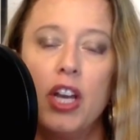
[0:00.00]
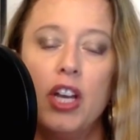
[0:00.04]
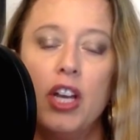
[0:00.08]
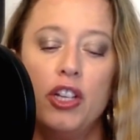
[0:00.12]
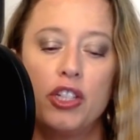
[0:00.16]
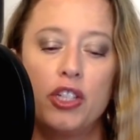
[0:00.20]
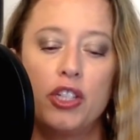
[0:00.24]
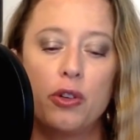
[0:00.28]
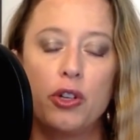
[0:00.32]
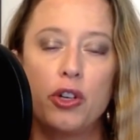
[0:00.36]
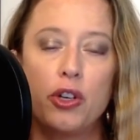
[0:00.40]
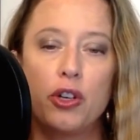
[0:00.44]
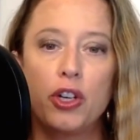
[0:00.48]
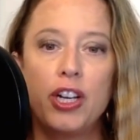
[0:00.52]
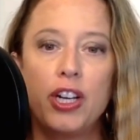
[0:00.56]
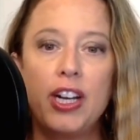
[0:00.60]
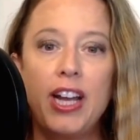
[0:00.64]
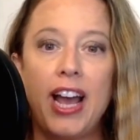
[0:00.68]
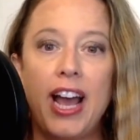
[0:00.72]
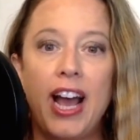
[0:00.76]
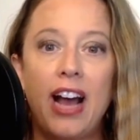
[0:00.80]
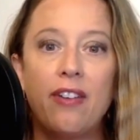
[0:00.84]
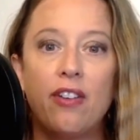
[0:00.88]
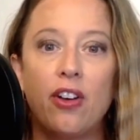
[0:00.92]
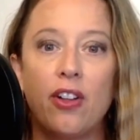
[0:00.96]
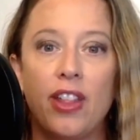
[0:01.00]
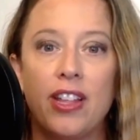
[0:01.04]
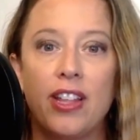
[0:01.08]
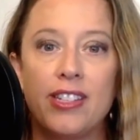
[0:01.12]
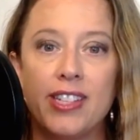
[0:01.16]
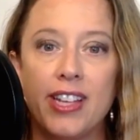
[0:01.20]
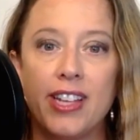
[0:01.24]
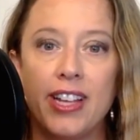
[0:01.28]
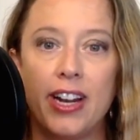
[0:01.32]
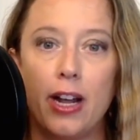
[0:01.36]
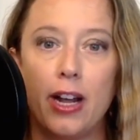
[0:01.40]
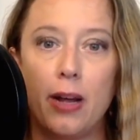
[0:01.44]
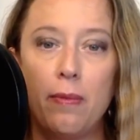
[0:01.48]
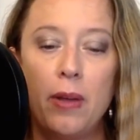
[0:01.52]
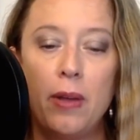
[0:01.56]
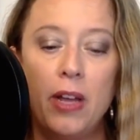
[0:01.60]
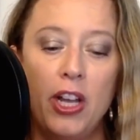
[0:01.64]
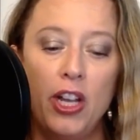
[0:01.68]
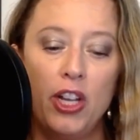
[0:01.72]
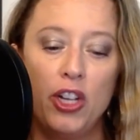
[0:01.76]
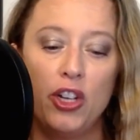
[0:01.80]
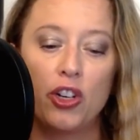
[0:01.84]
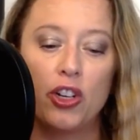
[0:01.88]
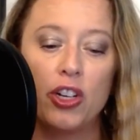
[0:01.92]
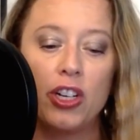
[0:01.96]
So you're going to have all that set up.
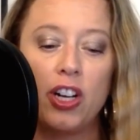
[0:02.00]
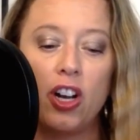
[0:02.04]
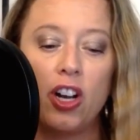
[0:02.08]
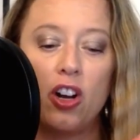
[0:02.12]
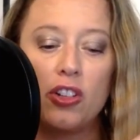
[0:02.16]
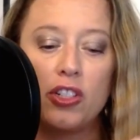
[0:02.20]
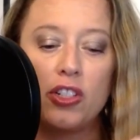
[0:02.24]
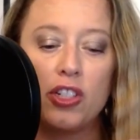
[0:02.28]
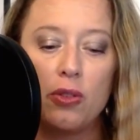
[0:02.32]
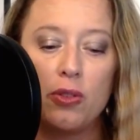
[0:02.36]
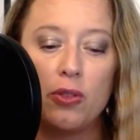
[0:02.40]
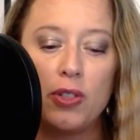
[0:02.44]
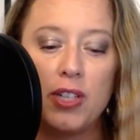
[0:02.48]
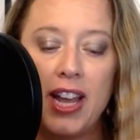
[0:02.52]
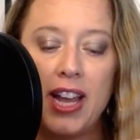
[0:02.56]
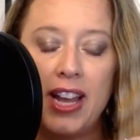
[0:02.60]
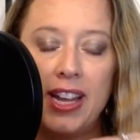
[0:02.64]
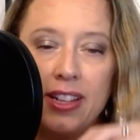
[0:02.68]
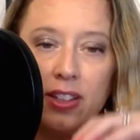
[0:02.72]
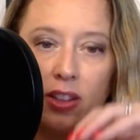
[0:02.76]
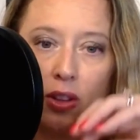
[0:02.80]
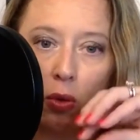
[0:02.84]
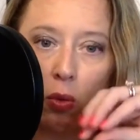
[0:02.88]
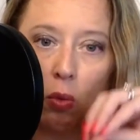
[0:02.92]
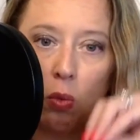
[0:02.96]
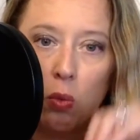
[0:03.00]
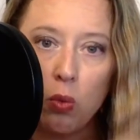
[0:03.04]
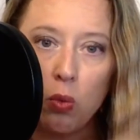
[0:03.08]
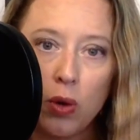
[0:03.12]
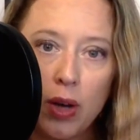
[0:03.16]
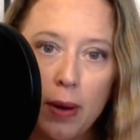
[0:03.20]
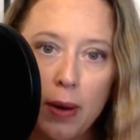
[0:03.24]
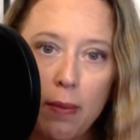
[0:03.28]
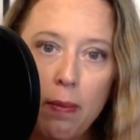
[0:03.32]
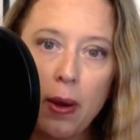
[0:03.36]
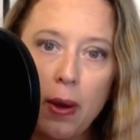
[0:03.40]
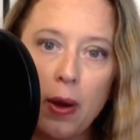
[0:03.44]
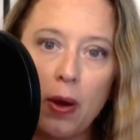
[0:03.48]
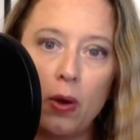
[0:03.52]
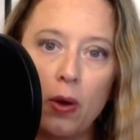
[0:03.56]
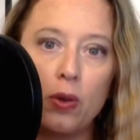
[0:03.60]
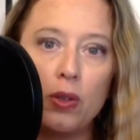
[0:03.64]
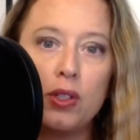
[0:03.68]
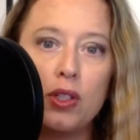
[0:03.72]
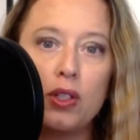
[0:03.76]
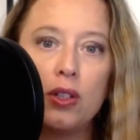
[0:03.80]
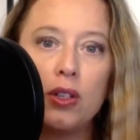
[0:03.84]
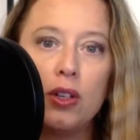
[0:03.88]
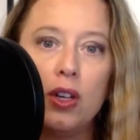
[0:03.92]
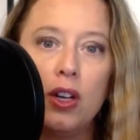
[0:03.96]
You're going to also take the one
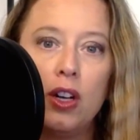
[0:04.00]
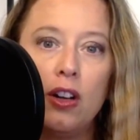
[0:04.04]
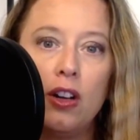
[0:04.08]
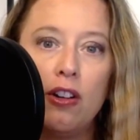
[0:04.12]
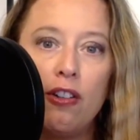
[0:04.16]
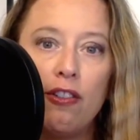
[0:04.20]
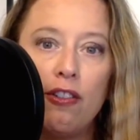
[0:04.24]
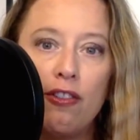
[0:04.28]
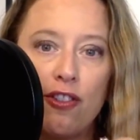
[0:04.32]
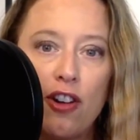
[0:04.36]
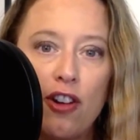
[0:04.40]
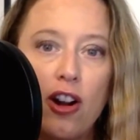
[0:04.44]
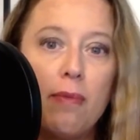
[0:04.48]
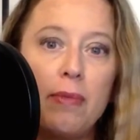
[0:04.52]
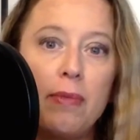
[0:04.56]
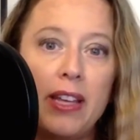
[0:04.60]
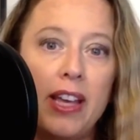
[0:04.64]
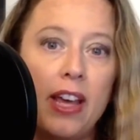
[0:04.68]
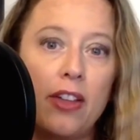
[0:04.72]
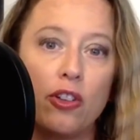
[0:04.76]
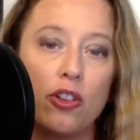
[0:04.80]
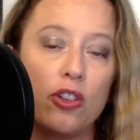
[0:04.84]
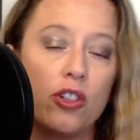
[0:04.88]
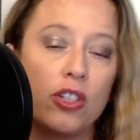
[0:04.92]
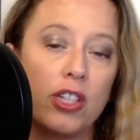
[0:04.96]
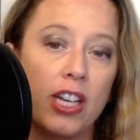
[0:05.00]
post from the others.